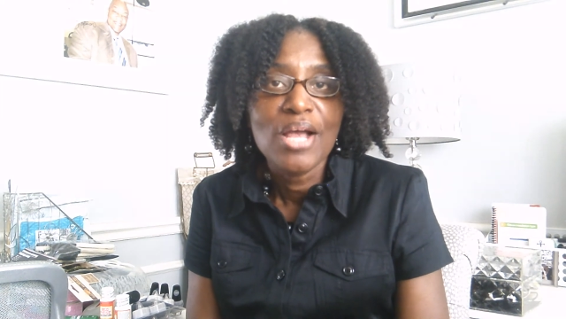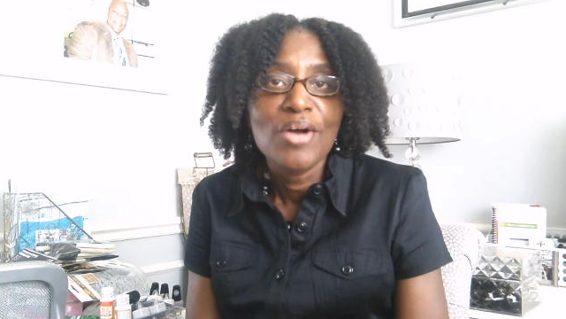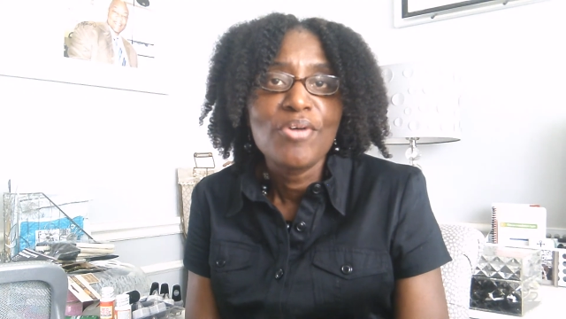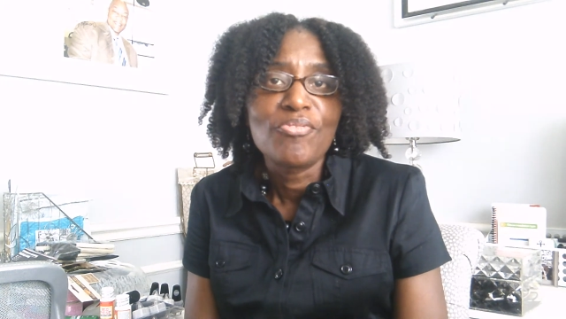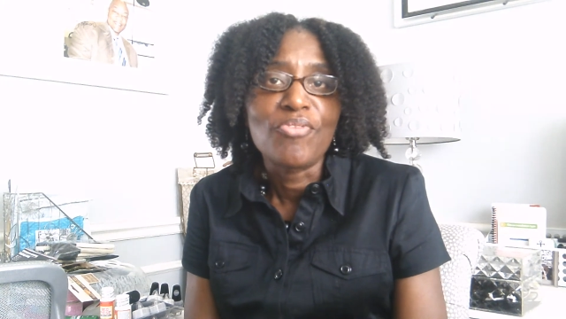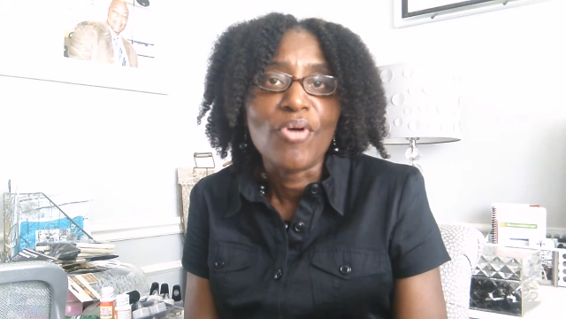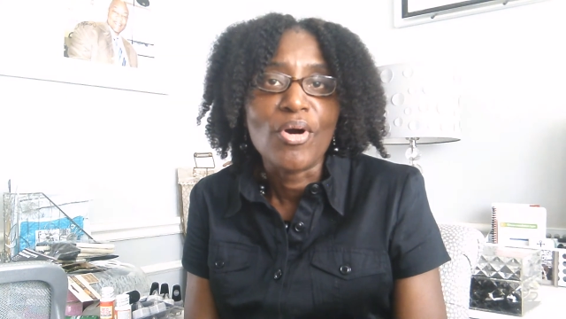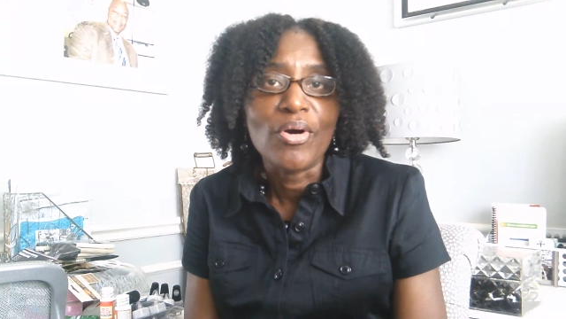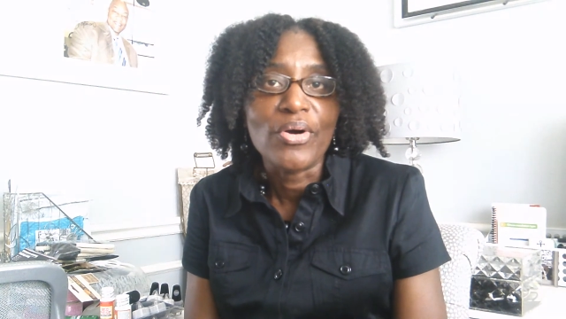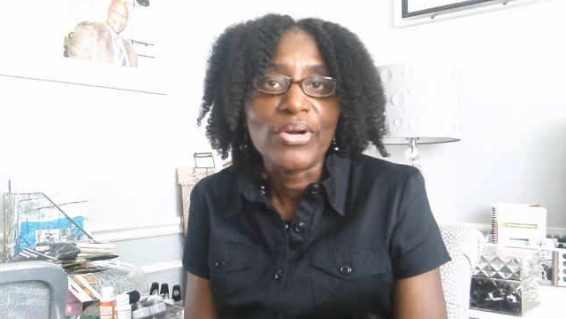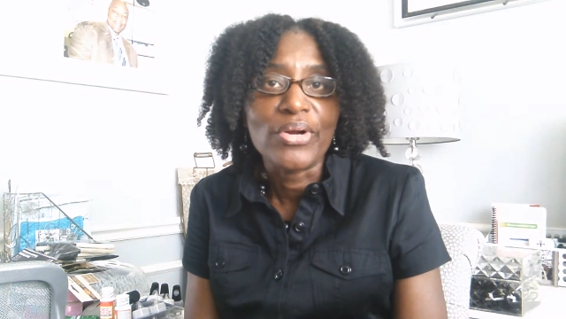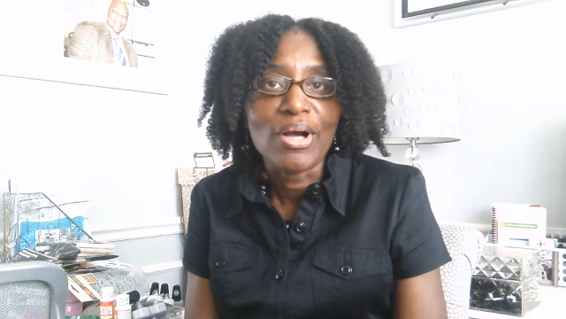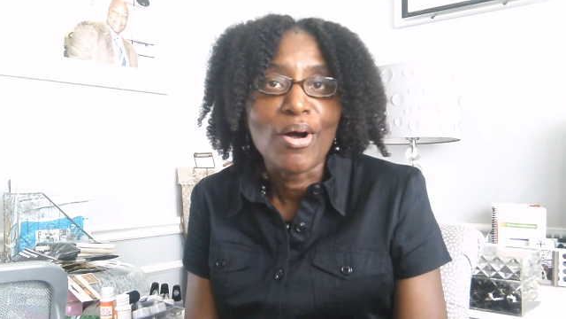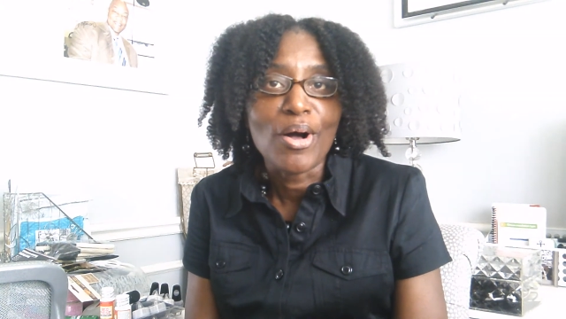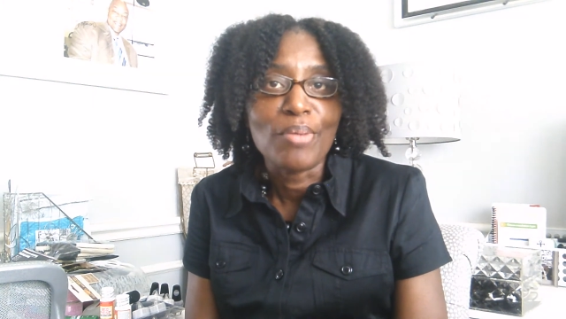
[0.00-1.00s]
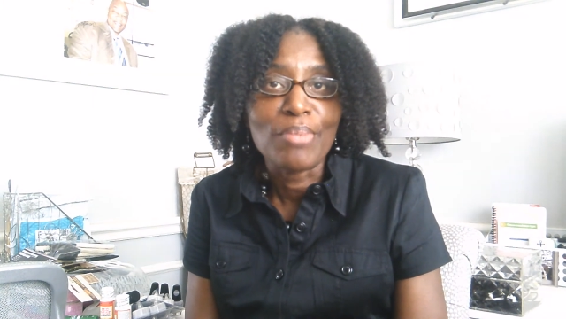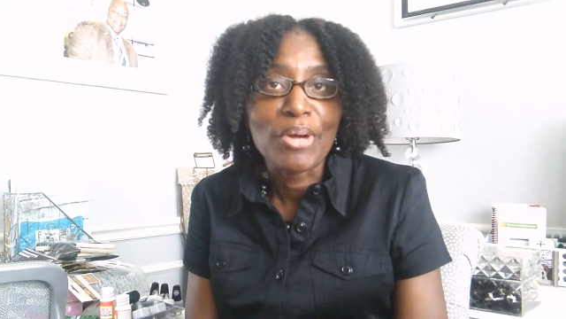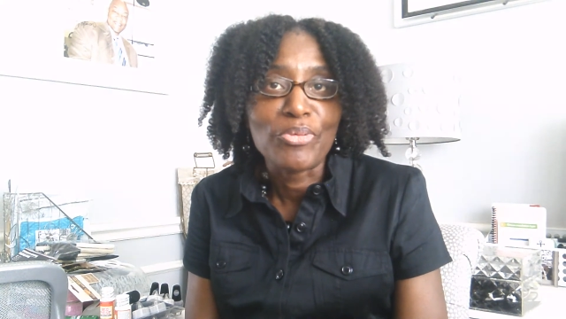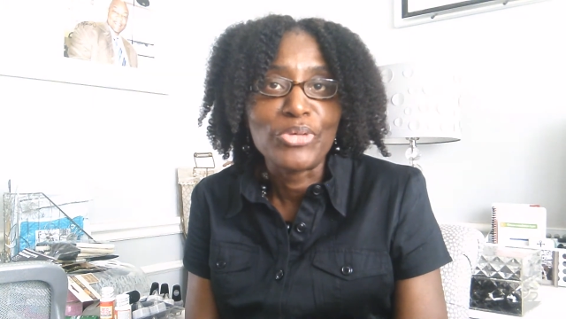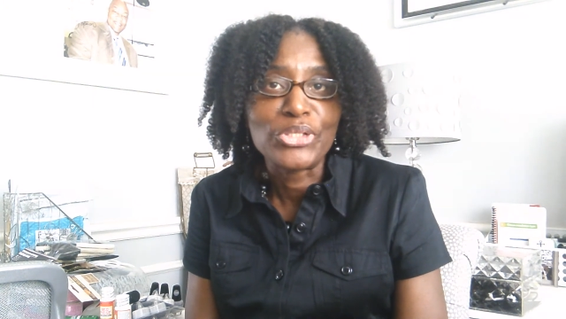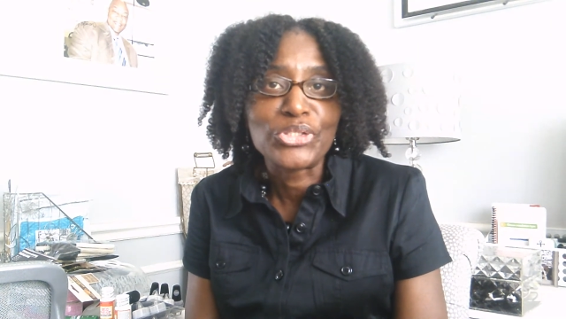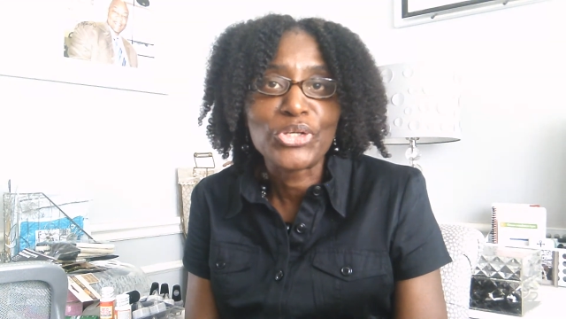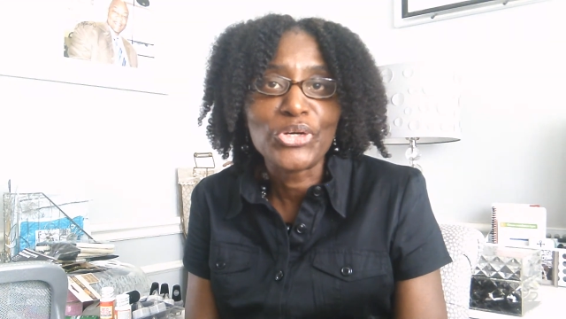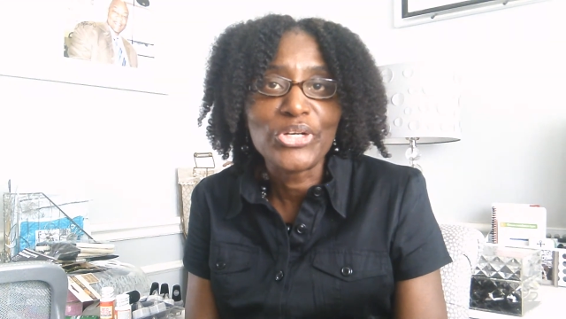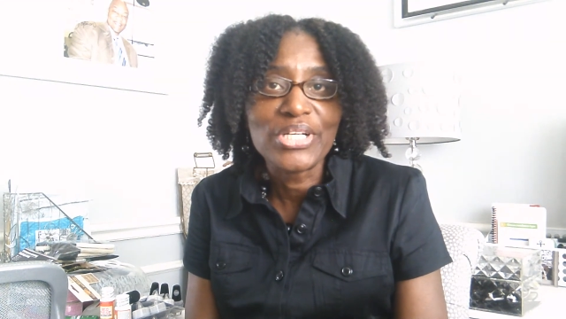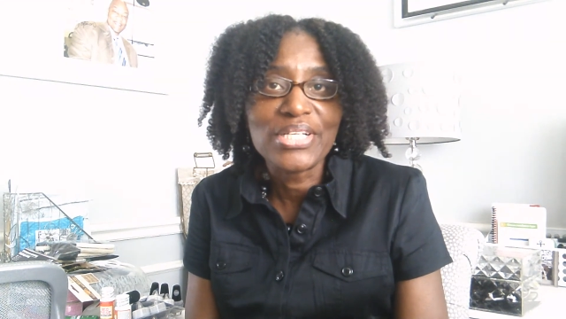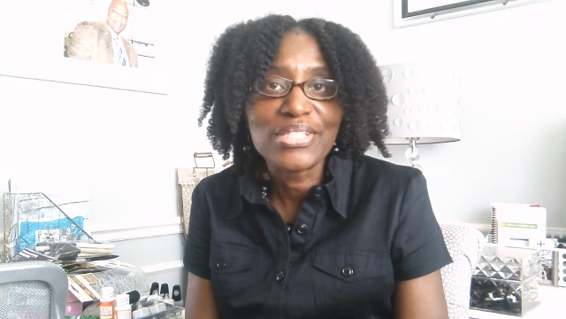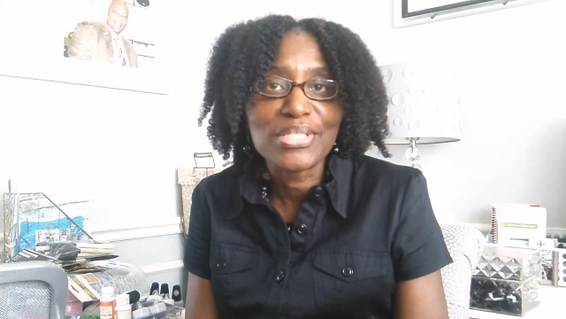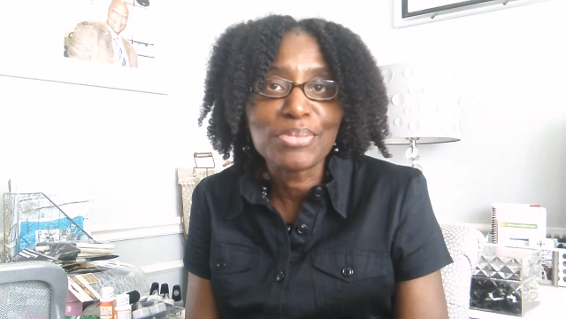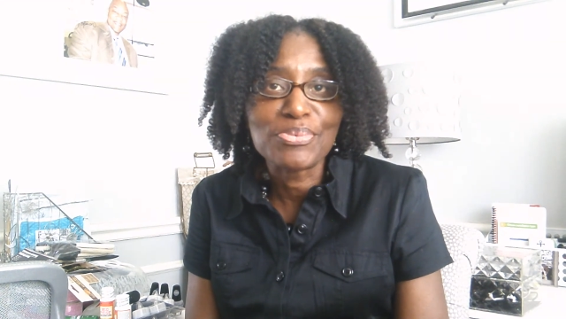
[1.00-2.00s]
For all my
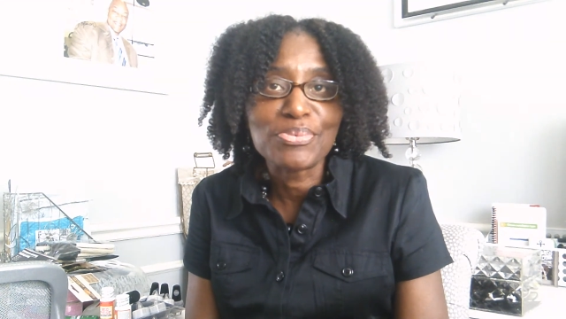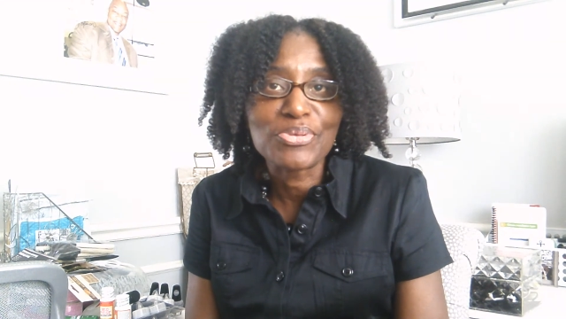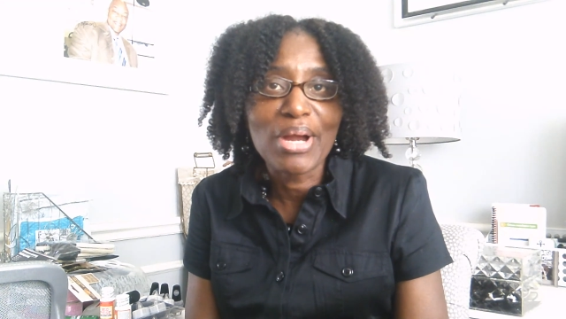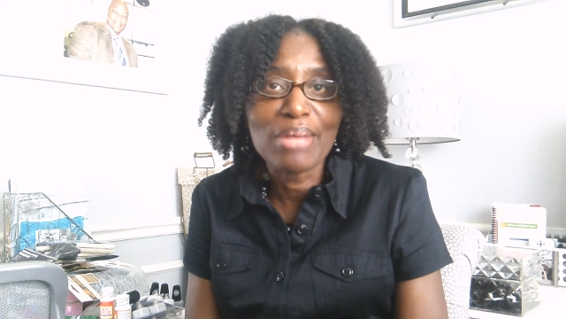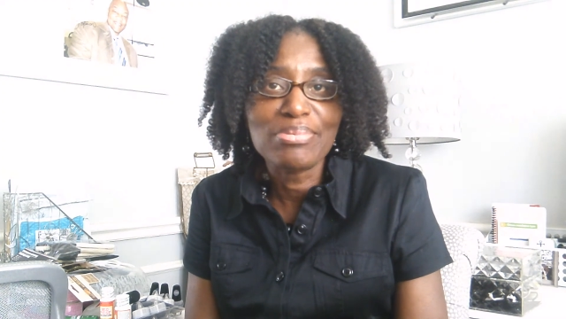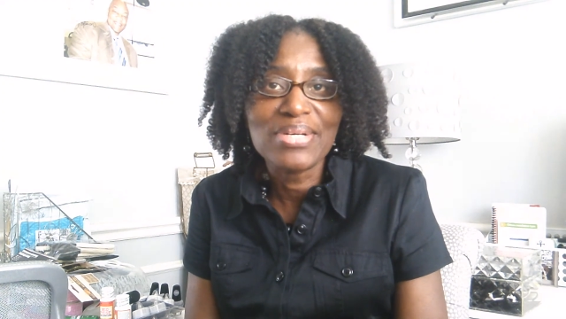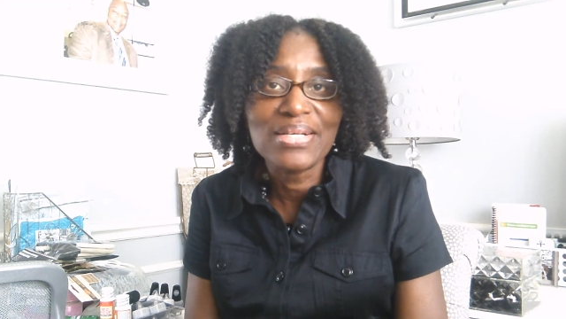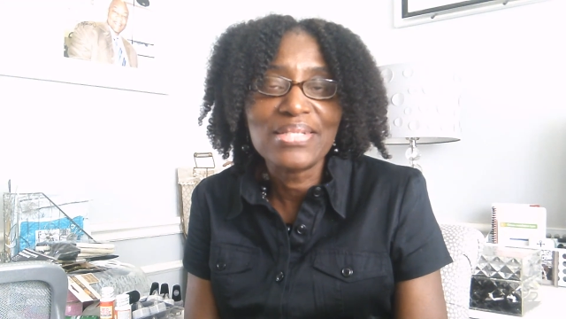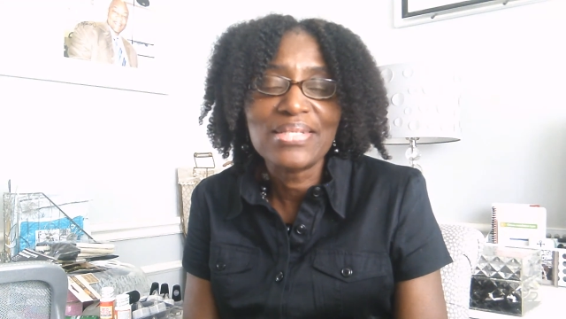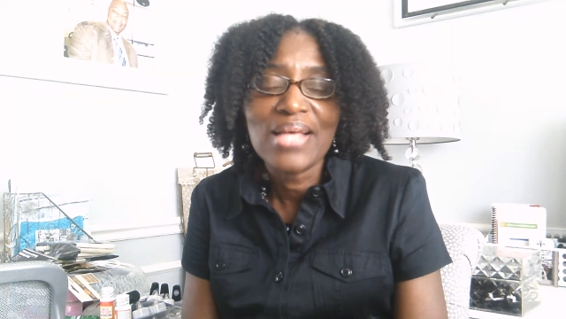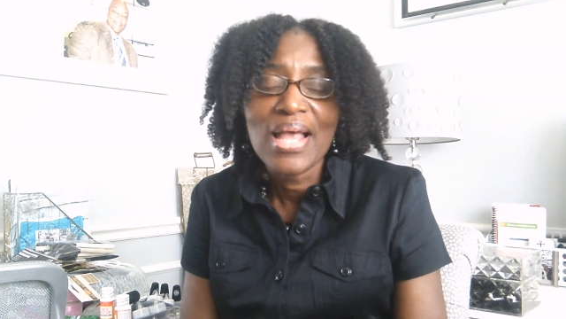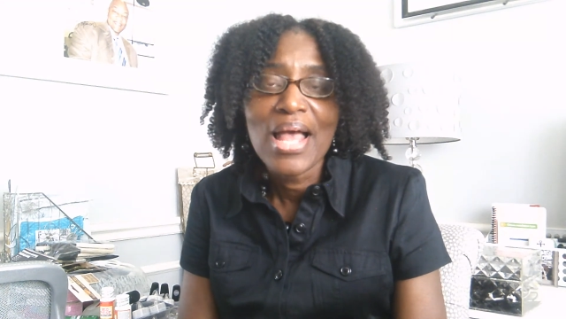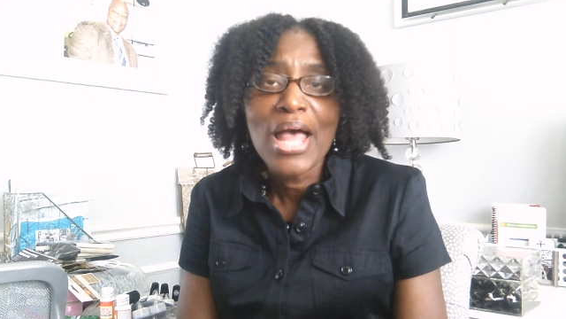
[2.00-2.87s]
returning subscribers,